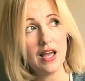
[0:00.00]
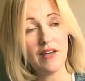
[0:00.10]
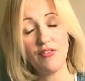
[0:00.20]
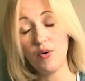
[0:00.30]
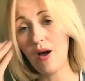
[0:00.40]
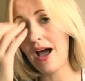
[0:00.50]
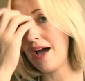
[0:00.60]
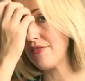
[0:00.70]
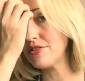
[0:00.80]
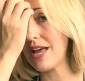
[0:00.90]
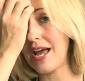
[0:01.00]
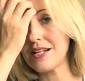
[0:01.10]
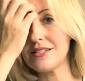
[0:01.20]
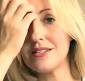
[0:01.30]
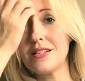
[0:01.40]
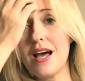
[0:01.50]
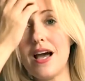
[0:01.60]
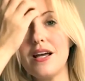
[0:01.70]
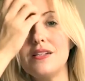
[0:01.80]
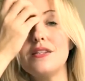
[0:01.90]
If you have to
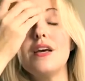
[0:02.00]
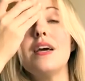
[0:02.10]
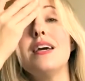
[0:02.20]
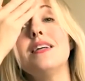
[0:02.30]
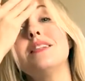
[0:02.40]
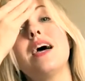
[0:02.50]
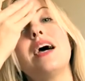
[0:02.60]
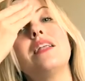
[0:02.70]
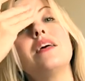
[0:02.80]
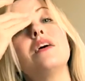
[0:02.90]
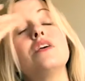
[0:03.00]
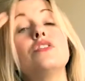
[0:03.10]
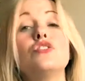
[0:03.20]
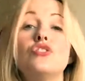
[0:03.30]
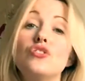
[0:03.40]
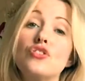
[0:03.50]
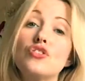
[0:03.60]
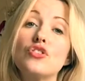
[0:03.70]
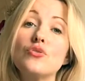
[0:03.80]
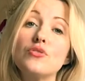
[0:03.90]
exercise, he said,
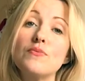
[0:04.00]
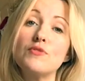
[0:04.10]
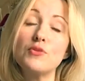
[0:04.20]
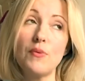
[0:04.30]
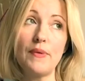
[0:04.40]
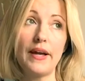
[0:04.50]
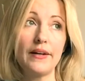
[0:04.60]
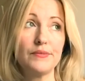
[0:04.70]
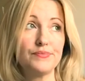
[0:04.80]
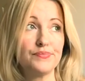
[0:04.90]
just do some swimming,